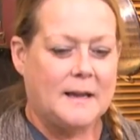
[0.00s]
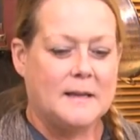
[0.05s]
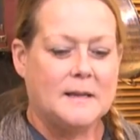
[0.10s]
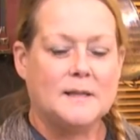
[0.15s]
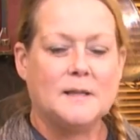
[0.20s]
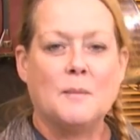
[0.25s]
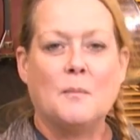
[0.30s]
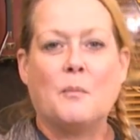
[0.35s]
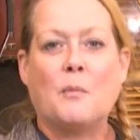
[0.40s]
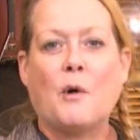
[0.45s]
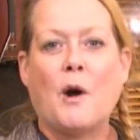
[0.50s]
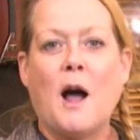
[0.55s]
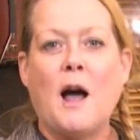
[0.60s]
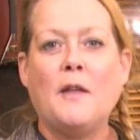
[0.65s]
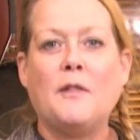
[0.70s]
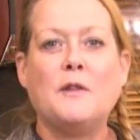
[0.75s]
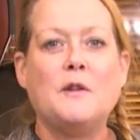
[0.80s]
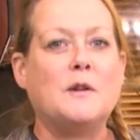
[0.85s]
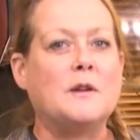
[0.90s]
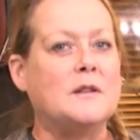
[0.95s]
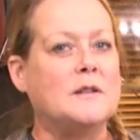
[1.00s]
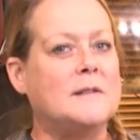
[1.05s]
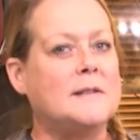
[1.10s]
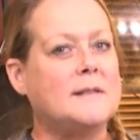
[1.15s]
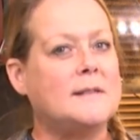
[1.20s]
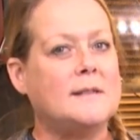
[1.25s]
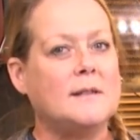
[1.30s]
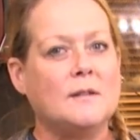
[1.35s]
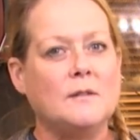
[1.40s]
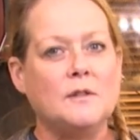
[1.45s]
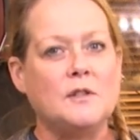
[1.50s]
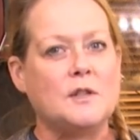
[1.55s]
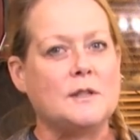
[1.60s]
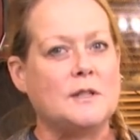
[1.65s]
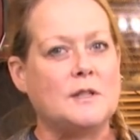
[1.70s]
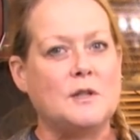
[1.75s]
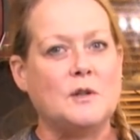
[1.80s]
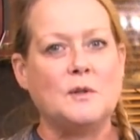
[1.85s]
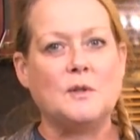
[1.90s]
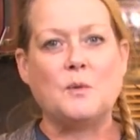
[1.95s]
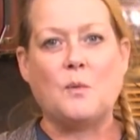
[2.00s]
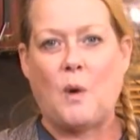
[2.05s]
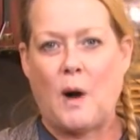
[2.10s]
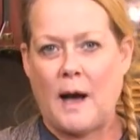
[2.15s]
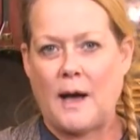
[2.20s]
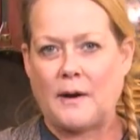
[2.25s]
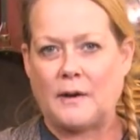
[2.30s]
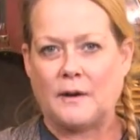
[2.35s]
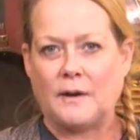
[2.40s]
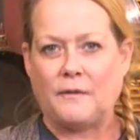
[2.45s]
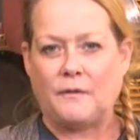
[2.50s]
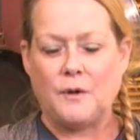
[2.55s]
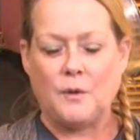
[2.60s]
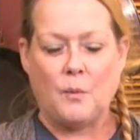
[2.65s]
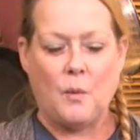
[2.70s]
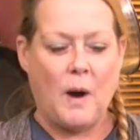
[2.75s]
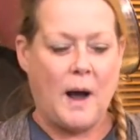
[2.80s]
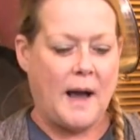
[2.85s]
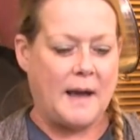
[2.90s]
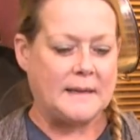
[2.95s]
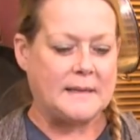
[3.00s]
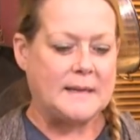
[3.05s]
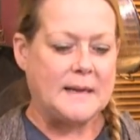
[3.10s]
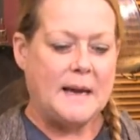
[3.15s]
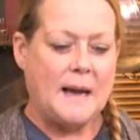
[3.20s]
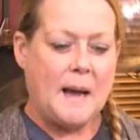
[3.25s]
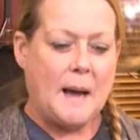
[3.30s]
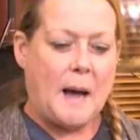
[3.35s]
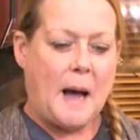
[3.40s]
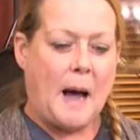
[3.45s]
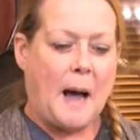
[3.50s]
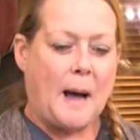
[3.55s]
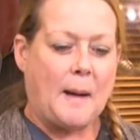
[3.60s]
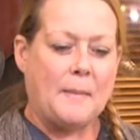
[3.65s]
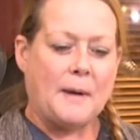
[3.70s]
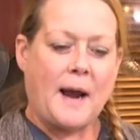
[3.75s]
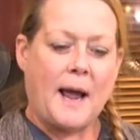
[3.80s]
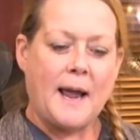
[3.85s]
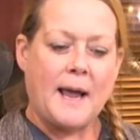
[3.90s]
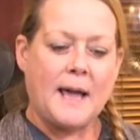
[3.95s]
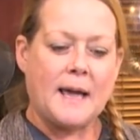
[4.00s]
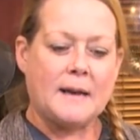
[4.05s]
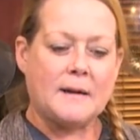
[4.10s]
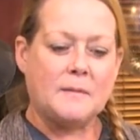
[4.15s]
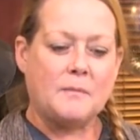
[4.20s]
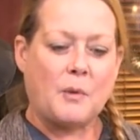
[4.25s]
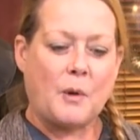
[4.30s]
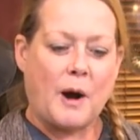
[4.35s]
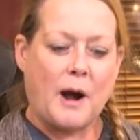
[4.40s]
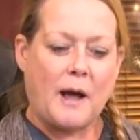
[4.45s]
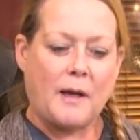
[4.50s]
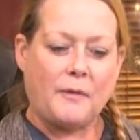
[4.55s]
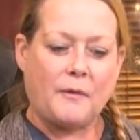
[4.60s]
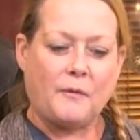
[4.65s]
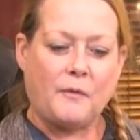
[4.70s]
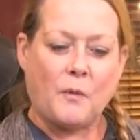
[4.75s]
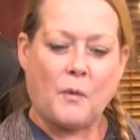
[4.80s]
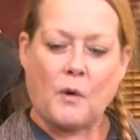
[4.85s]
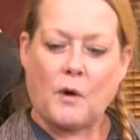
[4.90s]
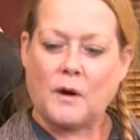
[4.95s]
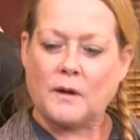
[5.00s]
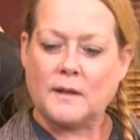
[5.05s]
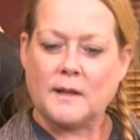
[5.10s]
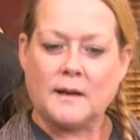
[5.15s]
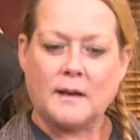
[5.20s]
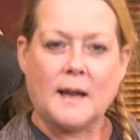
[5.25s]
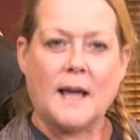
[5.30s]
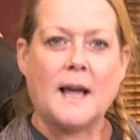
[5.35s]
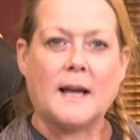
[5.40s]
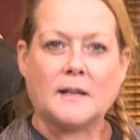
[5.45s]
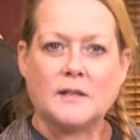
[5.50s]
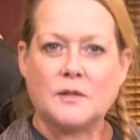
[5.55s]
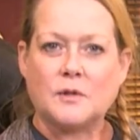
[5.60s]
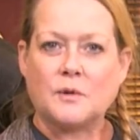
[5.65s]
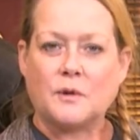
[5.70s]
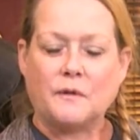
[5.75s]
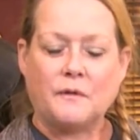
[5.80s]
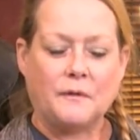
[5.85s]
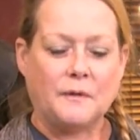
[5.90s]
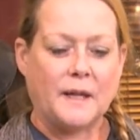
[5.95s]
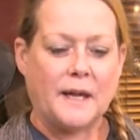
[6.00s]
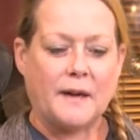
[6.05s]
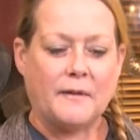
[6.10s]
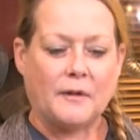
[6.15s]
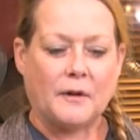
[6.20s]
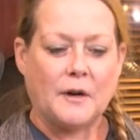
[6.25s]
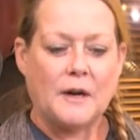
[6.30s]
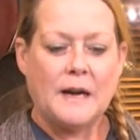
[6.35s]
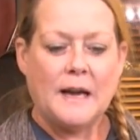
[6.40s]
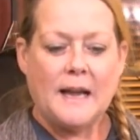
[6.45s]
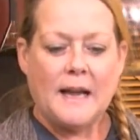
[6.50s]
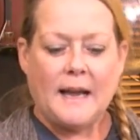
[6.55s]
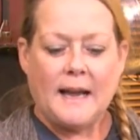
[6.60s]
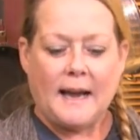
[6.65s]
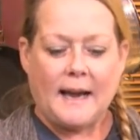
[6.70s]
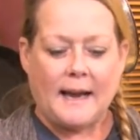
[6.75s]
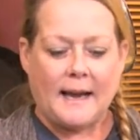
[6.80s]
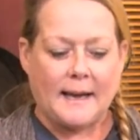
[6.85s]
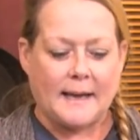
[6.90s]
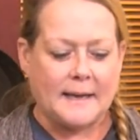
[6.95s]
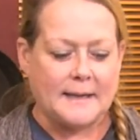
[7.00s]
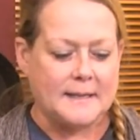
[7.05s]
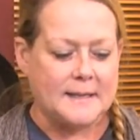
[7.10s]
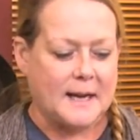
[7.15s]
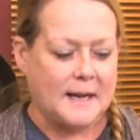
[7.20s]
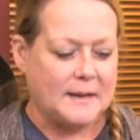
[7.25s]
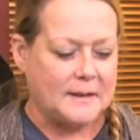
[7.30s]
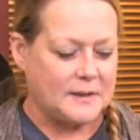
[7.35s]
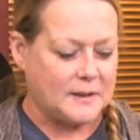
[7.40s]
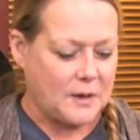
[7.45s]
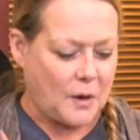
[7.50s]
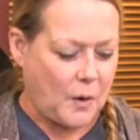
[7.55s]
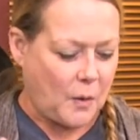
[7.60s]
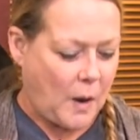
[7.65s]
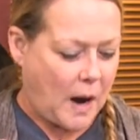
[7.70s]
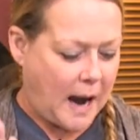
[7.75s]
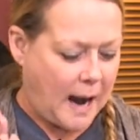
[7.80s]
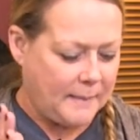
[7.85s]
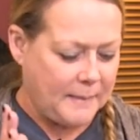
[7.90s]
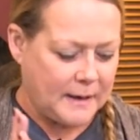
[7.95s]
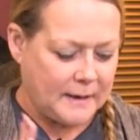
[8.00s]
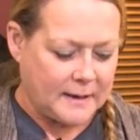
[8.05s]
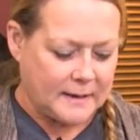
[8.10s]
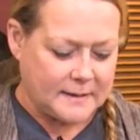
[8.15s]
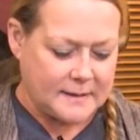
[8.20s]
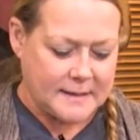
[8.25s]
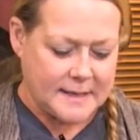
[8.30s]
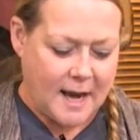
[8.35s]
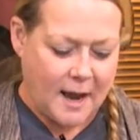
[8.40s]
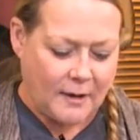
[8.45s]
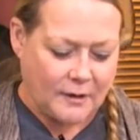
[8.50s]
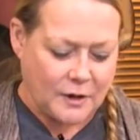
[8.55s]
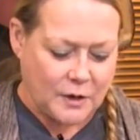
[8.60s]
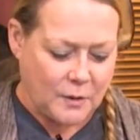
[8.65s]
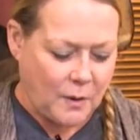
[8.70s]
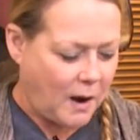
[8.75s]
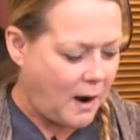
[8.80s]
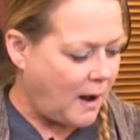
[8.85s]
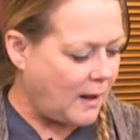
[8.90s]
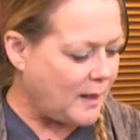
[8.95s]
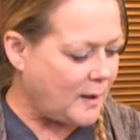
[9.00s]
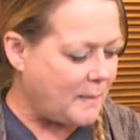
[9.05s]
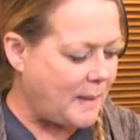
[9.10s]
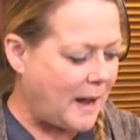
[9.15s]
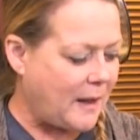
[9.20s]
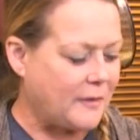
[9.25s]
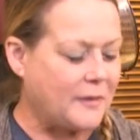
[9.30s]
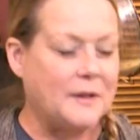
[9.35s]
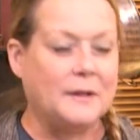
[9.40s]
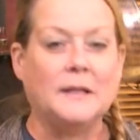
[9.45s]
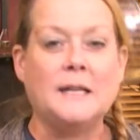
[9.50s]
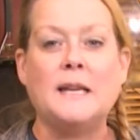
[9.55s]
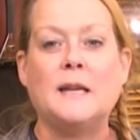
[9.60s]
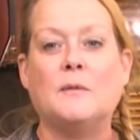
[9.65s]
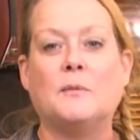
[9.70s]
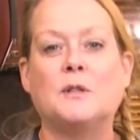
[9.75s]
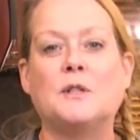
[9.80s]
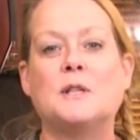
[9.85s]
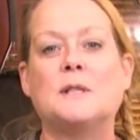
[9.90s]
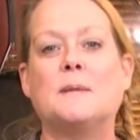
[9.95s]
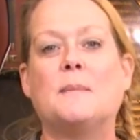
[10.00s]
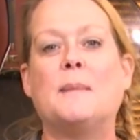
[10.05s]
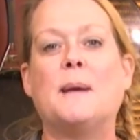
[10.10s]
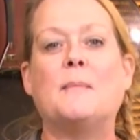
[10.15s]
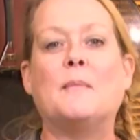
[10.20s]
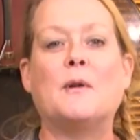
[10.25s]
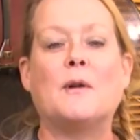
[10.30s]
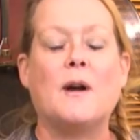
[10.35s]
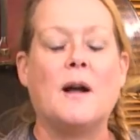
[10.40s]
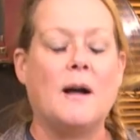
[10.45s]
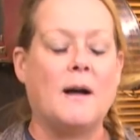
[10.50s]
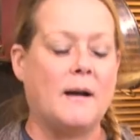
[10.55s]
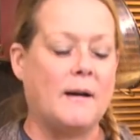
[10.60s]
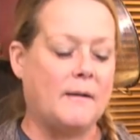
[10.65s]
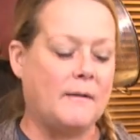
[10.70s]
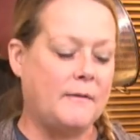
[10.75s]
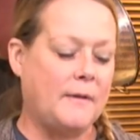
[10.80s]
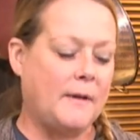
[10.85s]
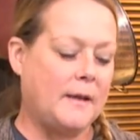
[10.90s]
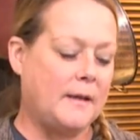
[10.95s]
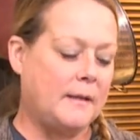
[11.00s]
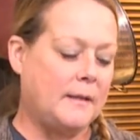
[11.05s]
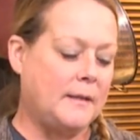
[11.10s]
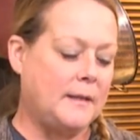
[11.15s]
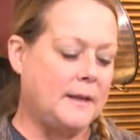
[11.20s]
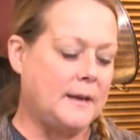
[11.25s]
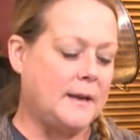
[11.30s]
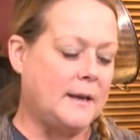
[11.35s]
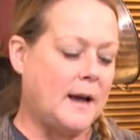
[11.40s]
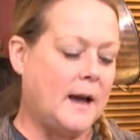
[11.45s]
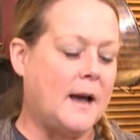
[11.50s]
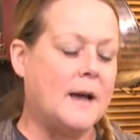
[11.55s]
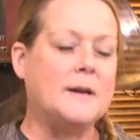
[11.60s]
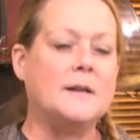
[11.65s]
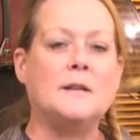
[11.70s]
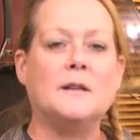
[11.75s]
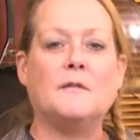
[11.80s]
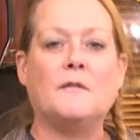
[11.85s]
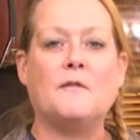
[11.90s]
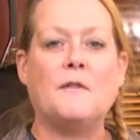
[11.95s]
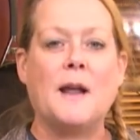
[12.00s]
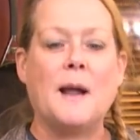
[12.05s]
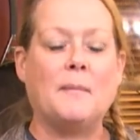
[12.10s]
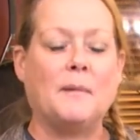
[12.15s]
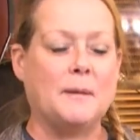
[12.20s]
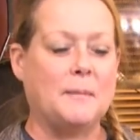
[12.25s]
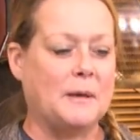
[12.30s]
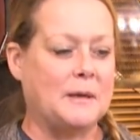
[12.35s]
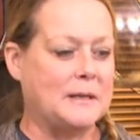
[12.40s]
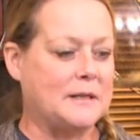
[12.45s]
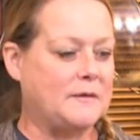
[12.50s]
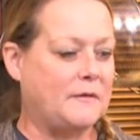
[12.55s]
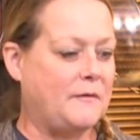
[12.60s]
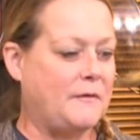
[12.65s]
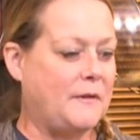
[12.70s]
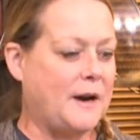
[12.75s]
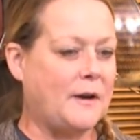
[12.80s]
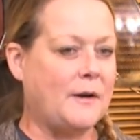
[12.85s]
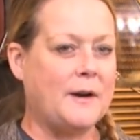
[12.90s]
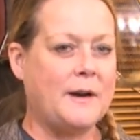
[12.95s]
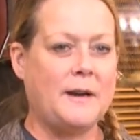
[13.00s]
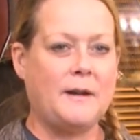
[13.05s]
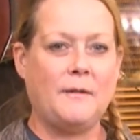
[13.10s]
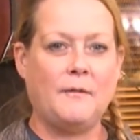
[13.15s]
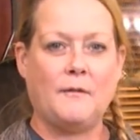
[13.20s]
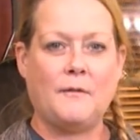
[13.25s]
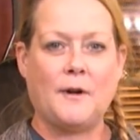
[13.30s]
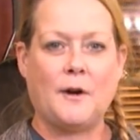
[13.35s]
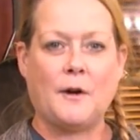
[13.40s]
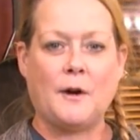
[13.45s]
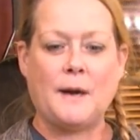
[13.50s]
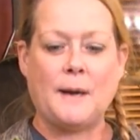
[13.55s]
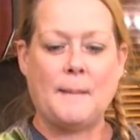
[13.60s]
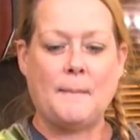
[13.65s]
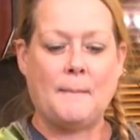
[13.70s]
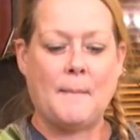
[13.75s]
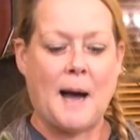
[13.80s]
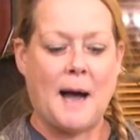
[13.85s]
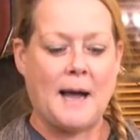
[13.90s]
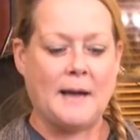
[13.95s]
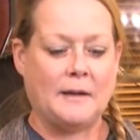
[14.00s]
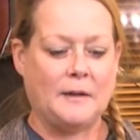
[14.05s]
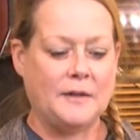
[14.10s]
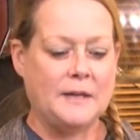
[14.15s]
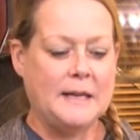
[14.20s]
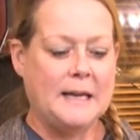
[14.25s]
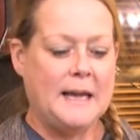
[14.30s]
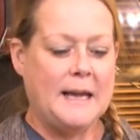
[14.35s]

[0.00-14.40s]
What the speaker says: some broth. You can still just use water if you want, but I added broth for a little extra flavor. And so I'm going to tell you all about the leek, which is a member of the onion family, but it's very, very mild.